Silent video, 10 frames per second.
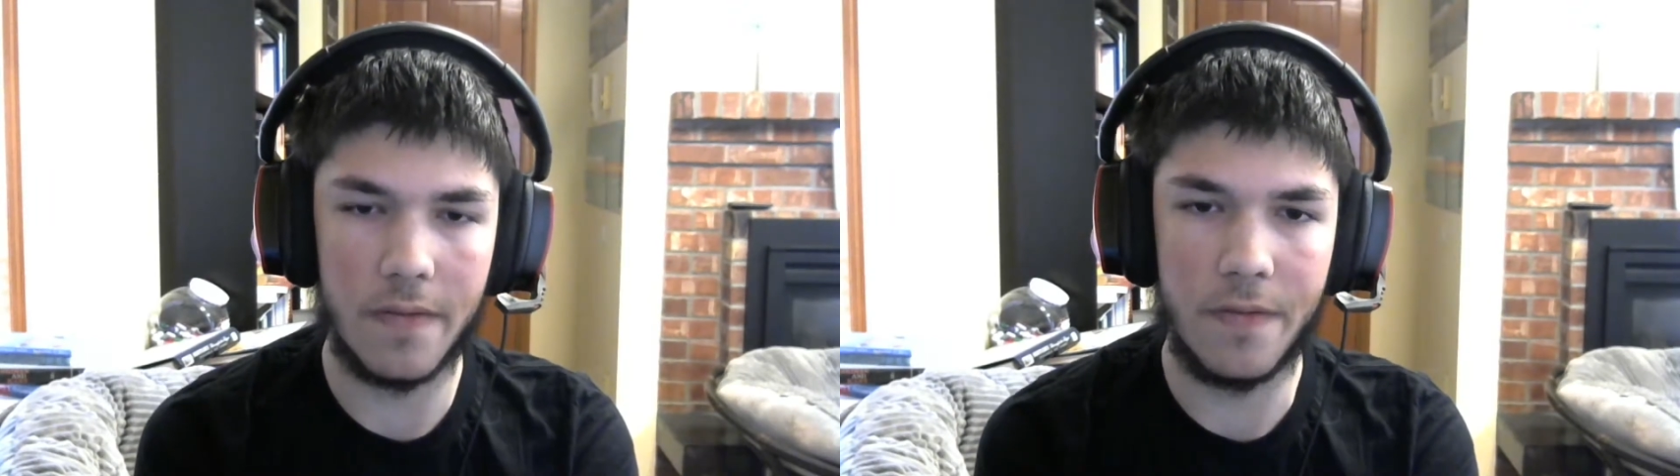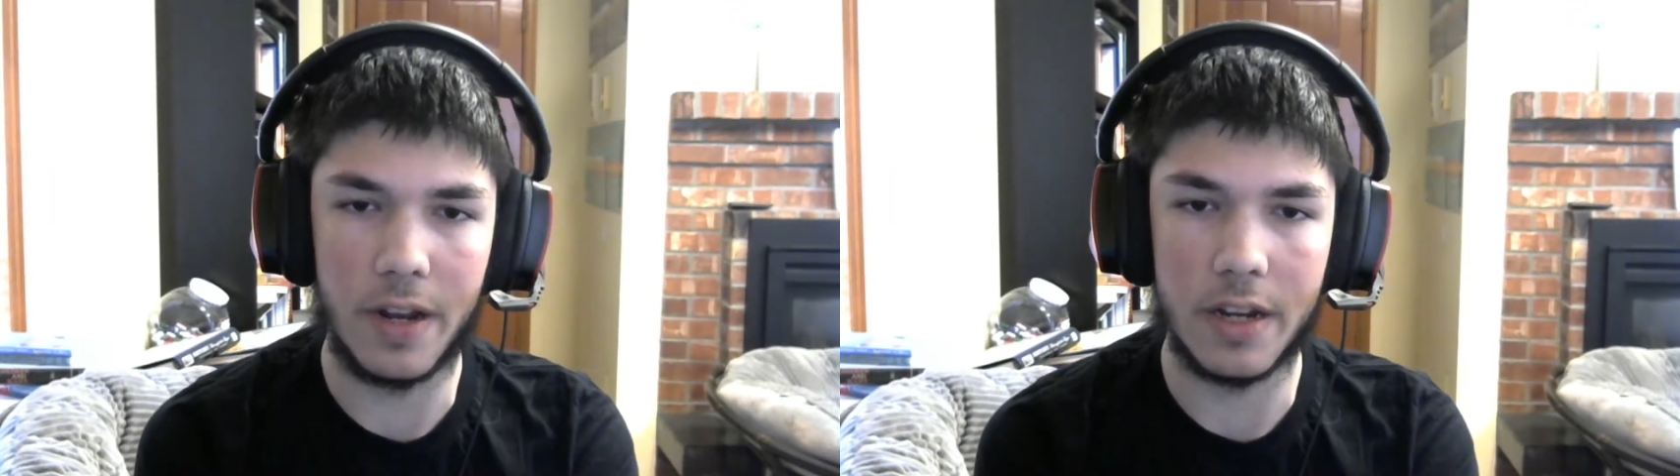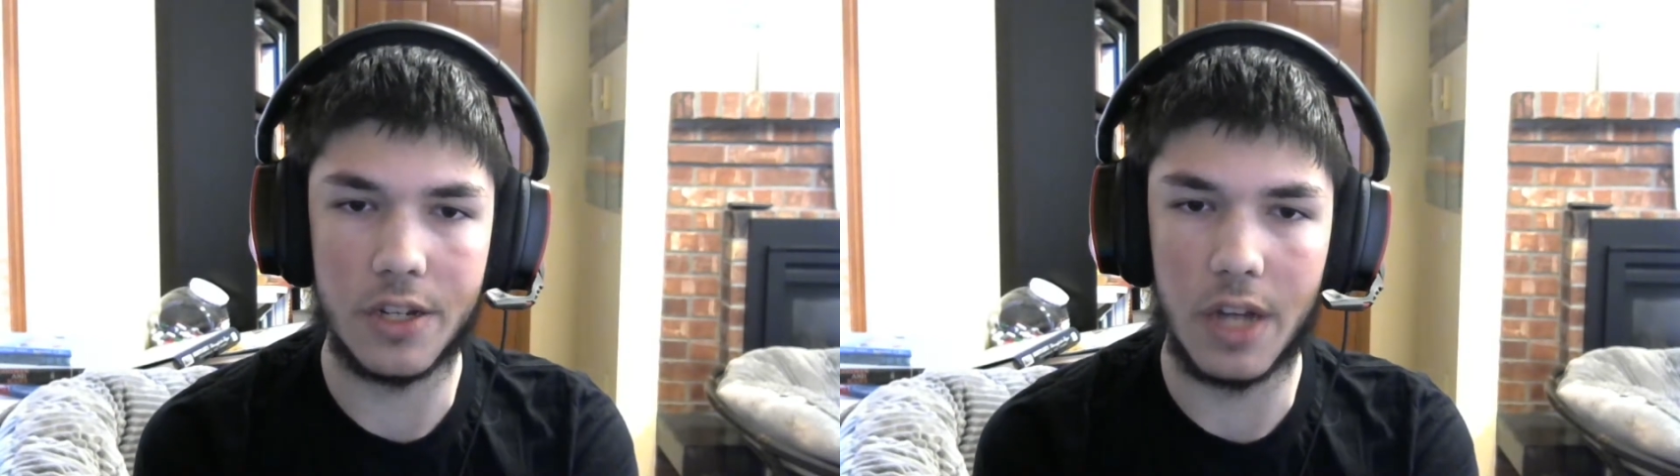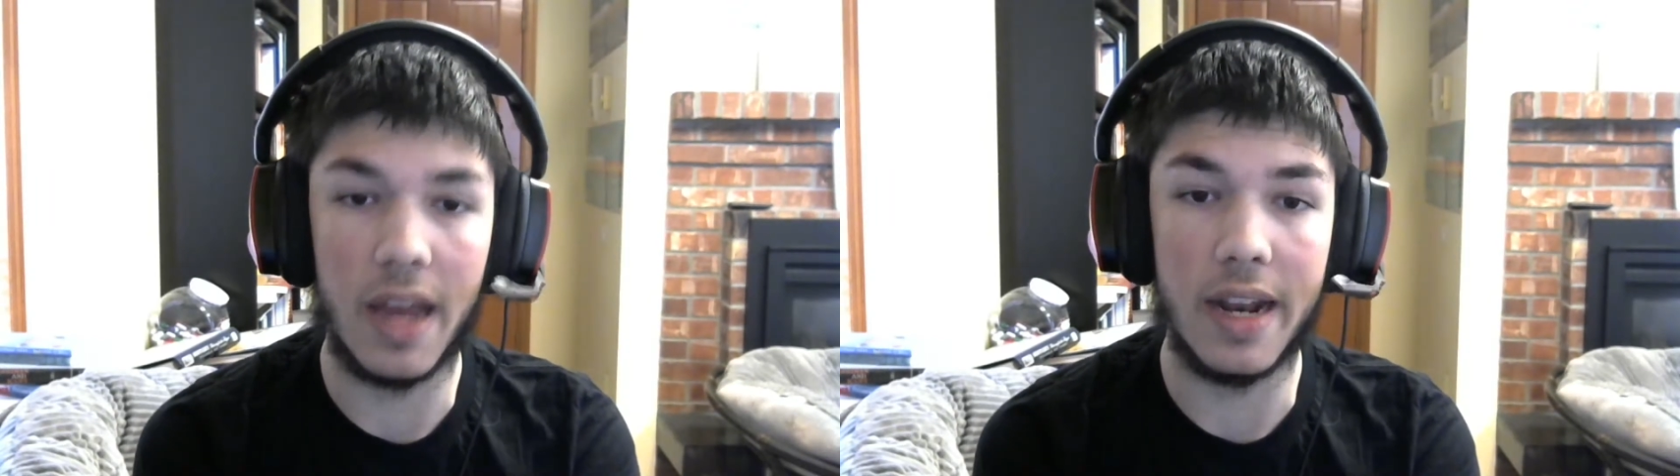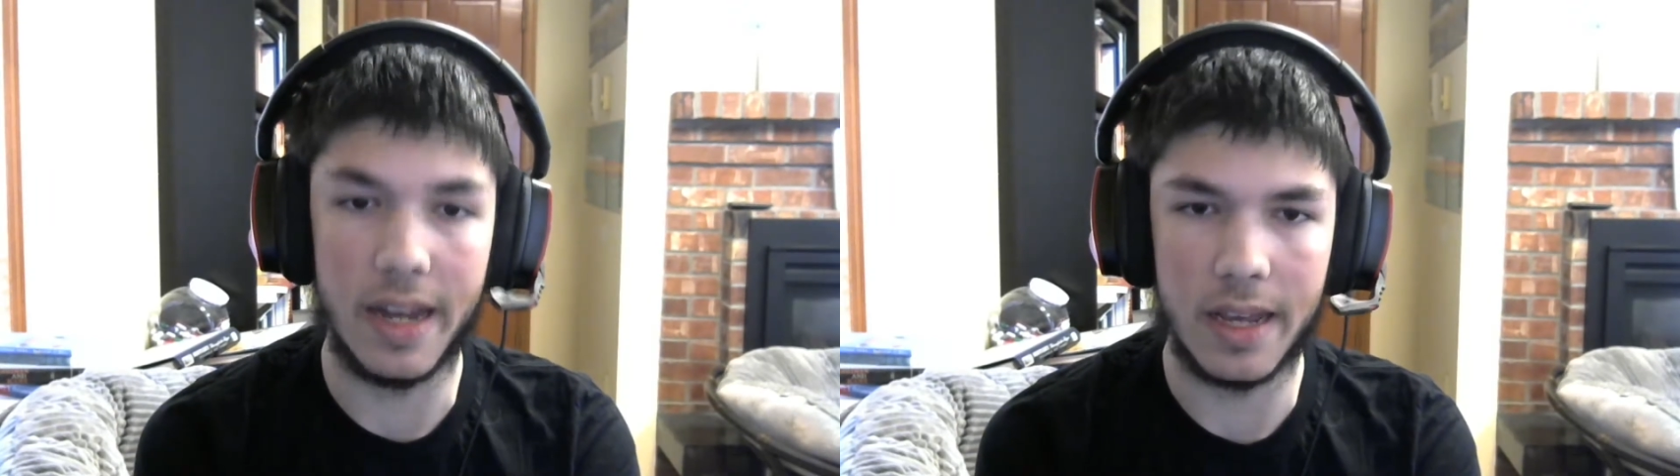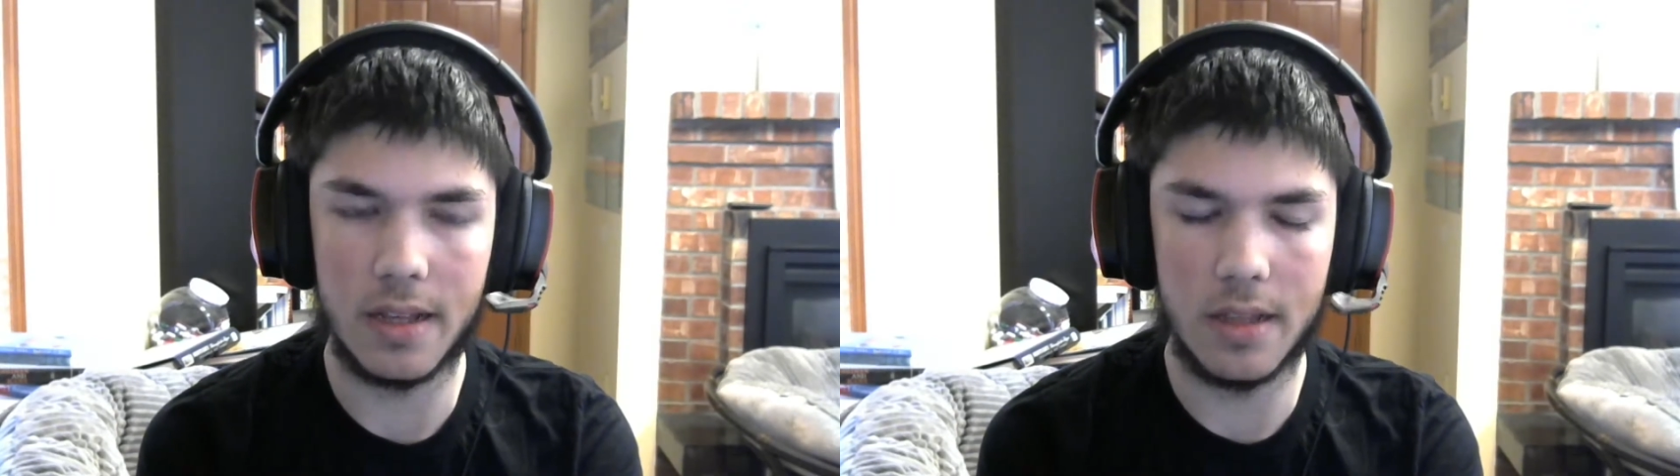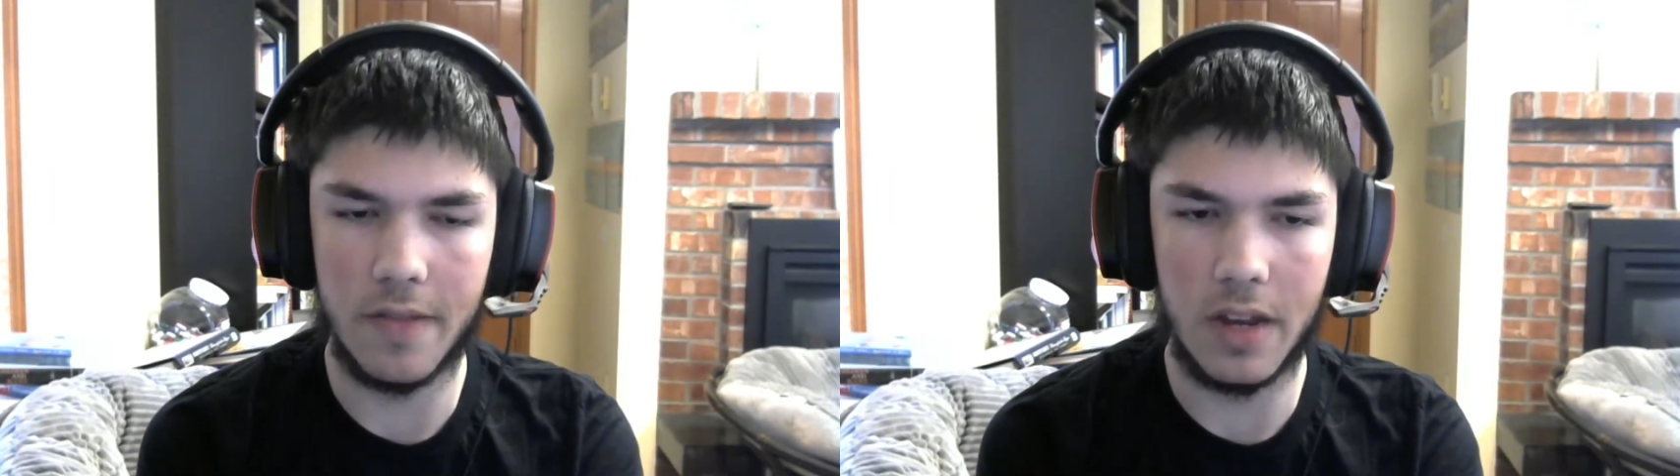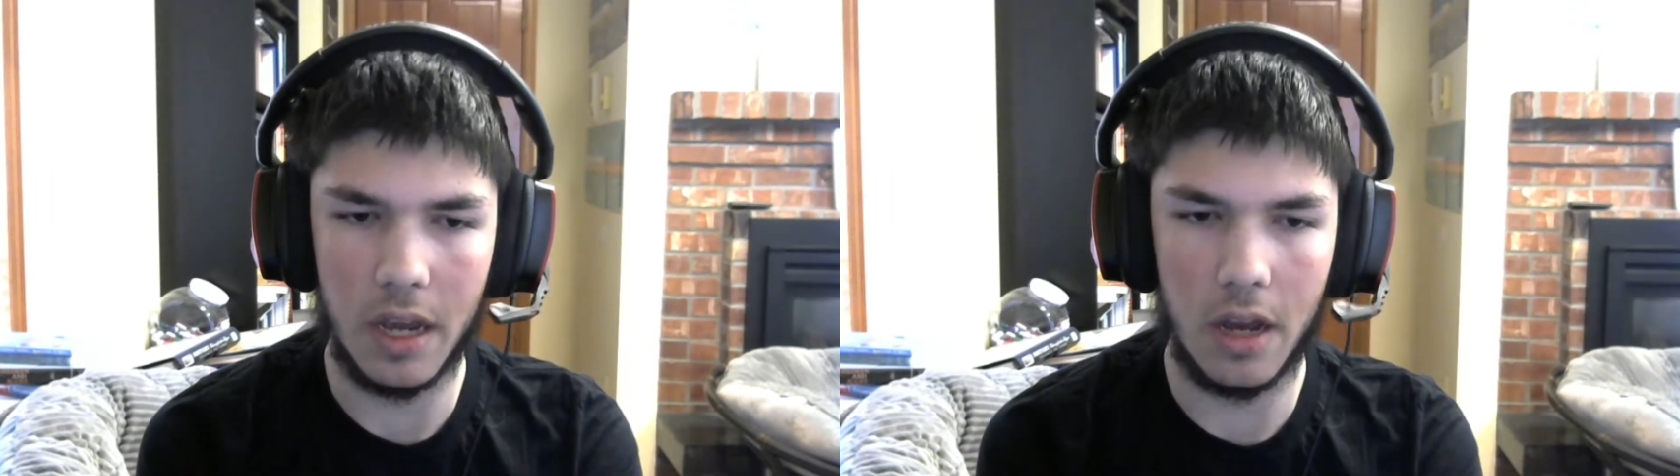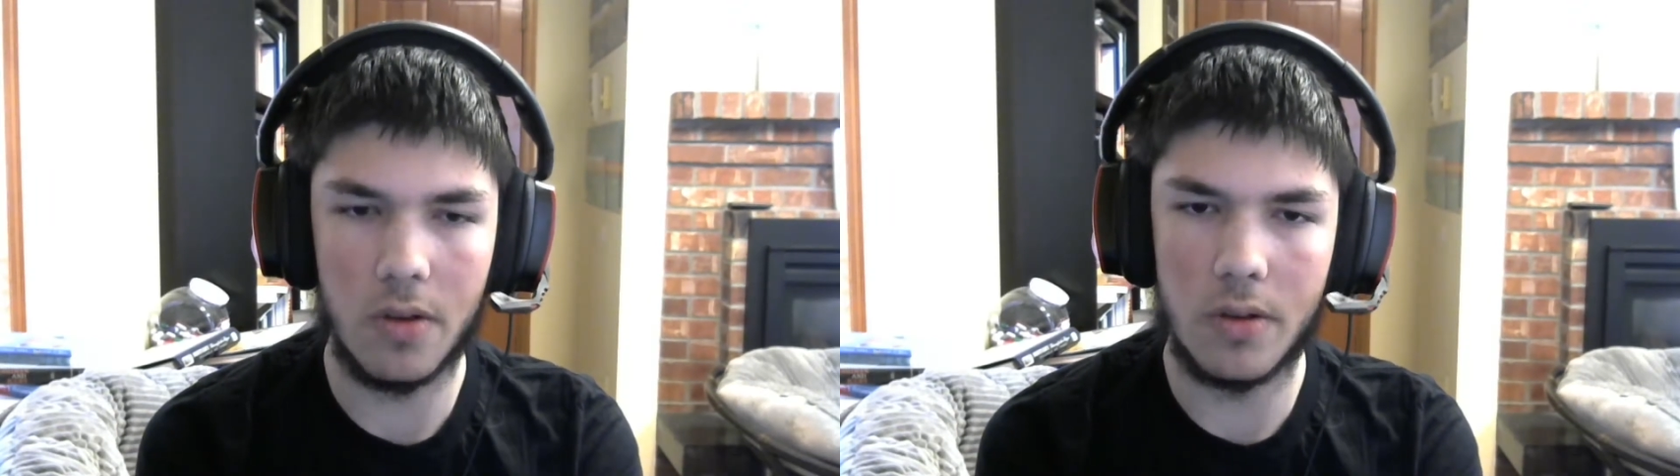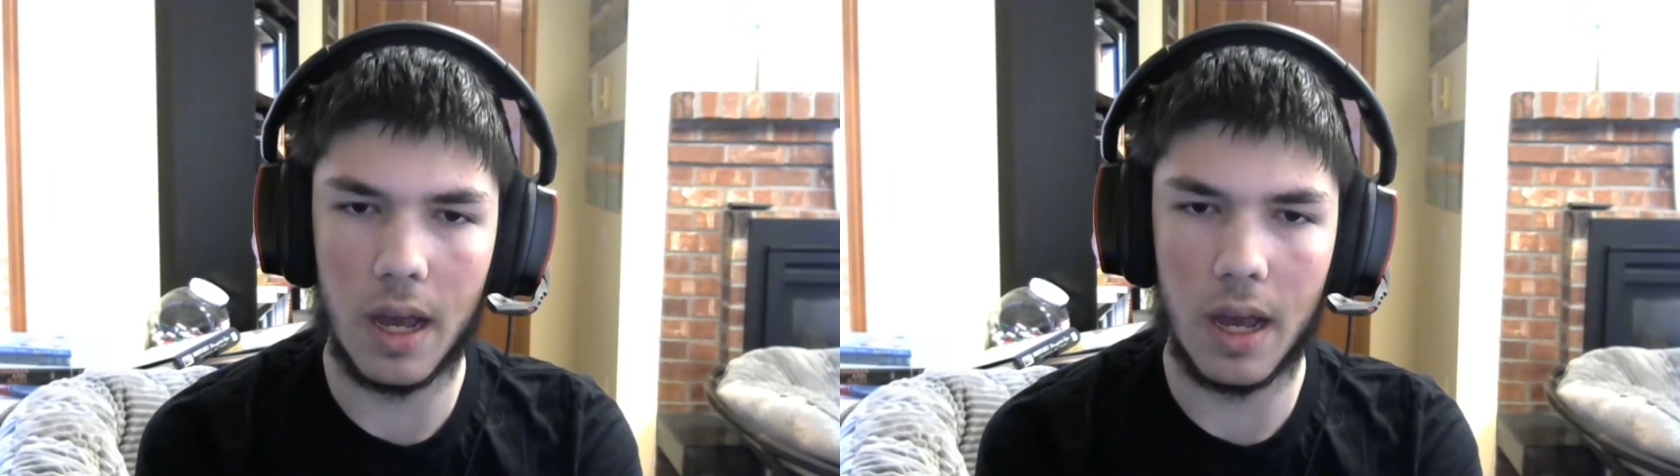finished editing the video.